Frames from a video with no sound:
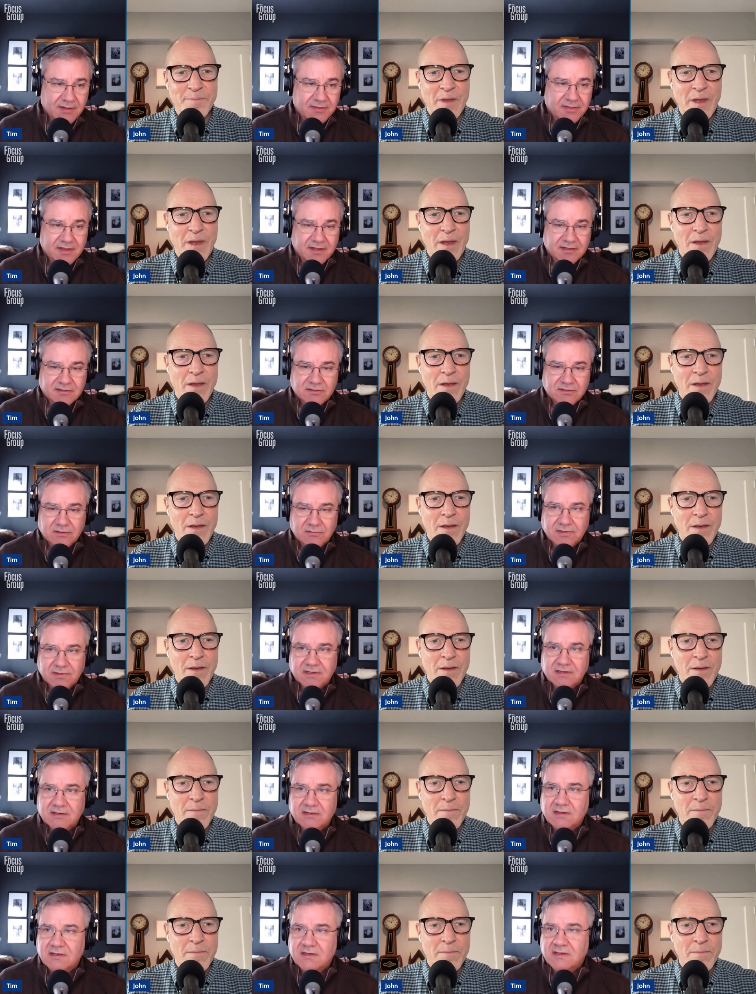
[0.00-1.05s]
Speaker 1: things or we
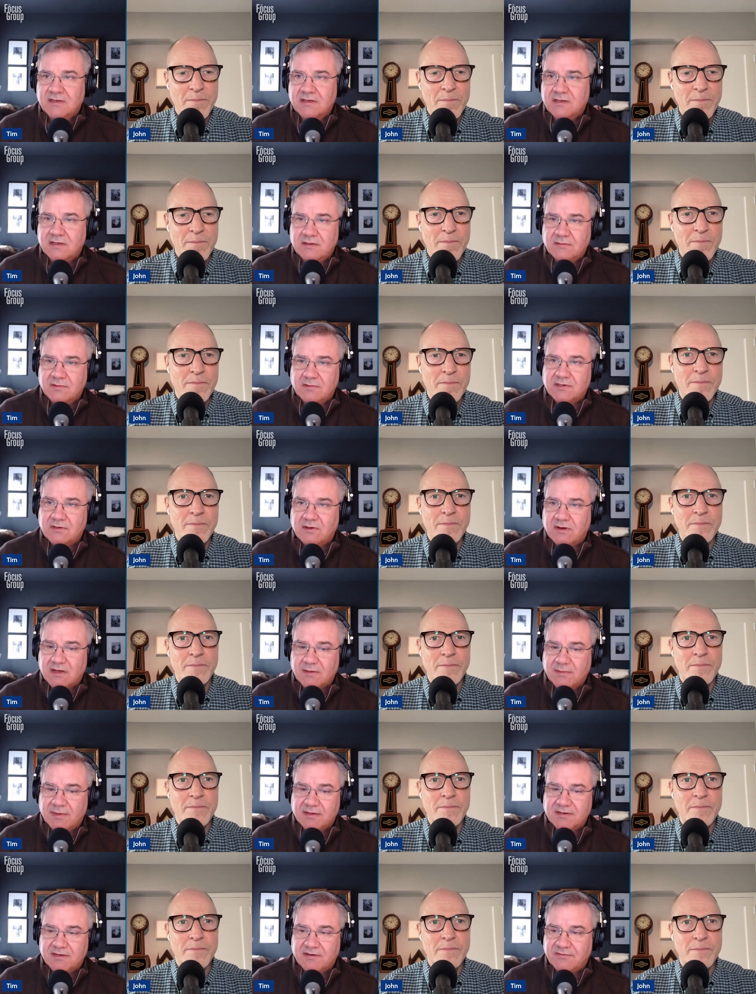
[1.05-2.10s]
we talk
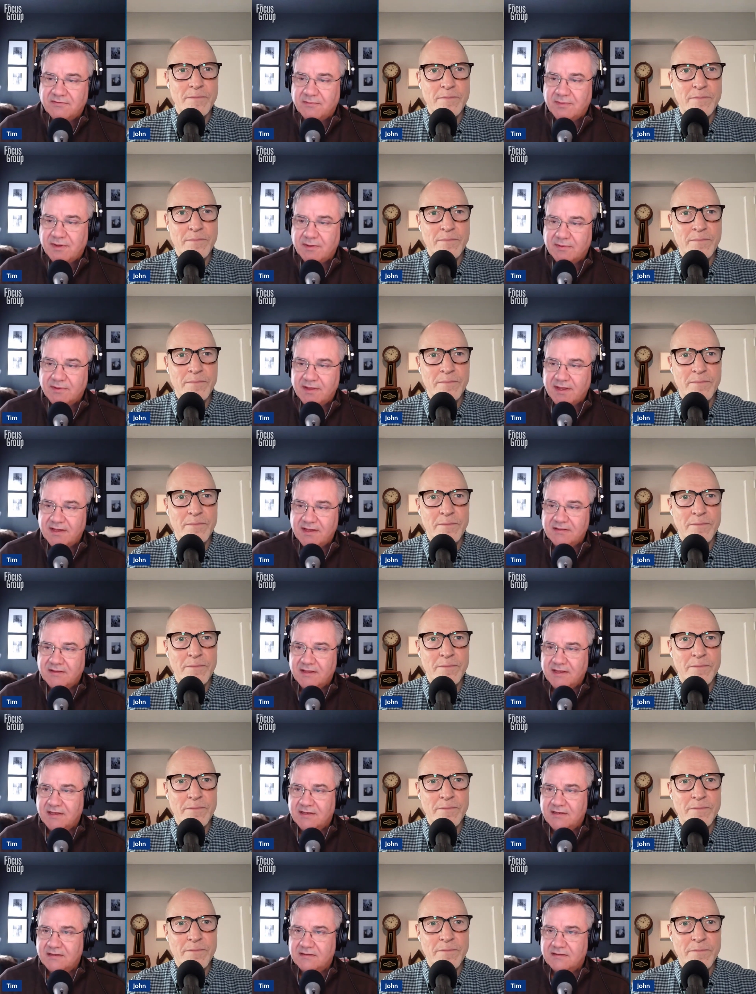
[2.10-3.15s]
about different people, they
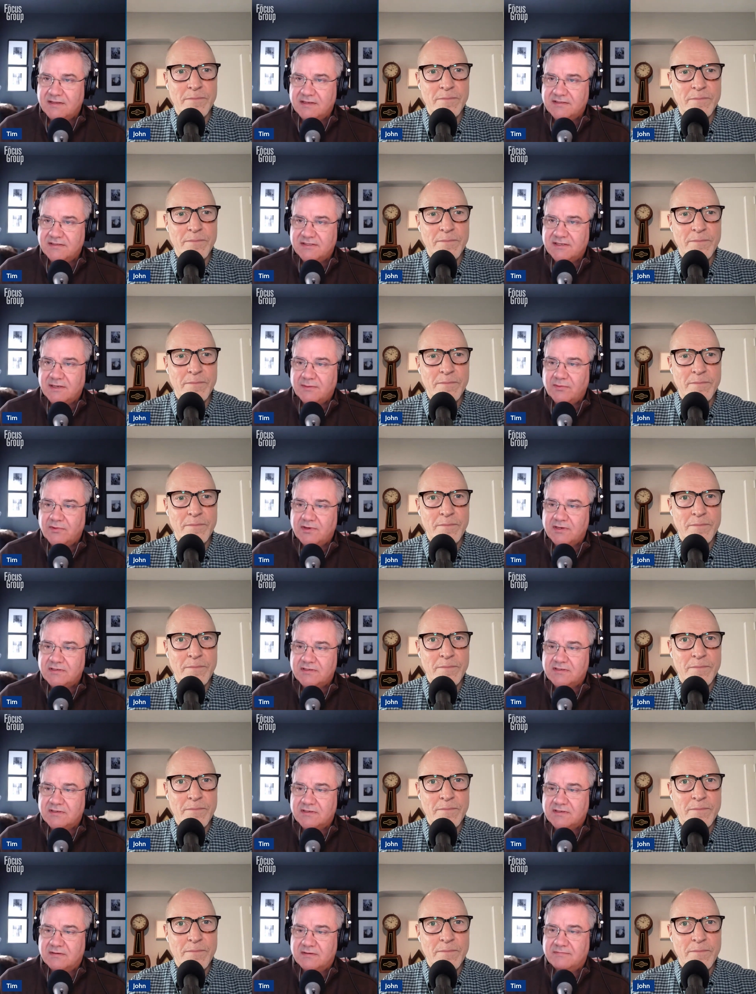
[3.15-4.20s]
they they somewhat
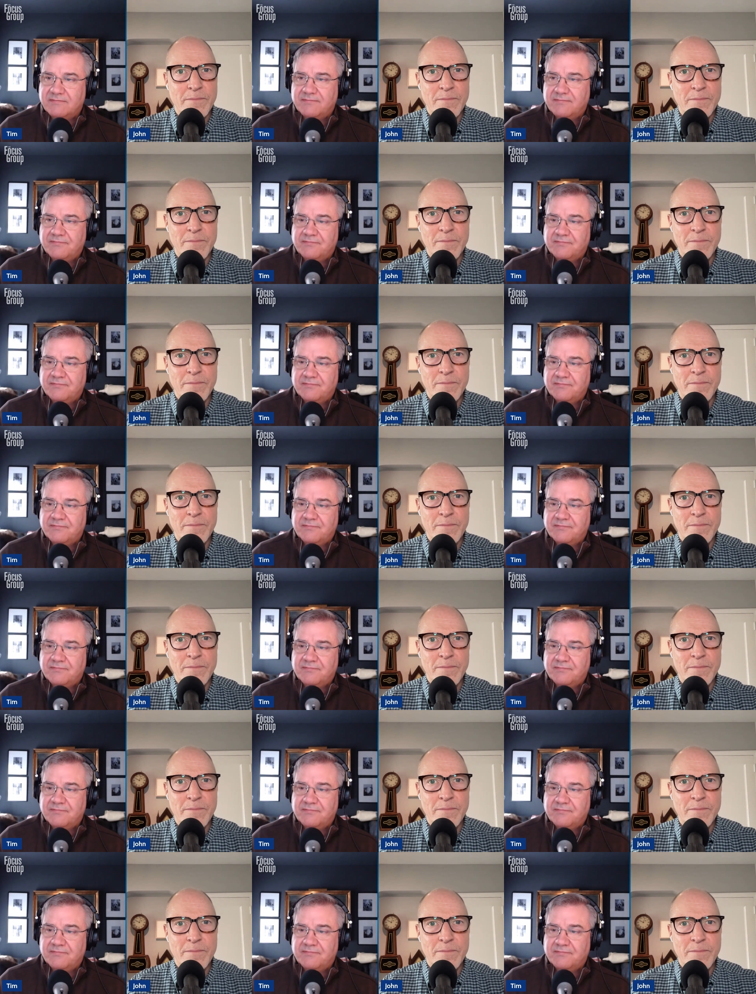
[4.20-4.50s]
um,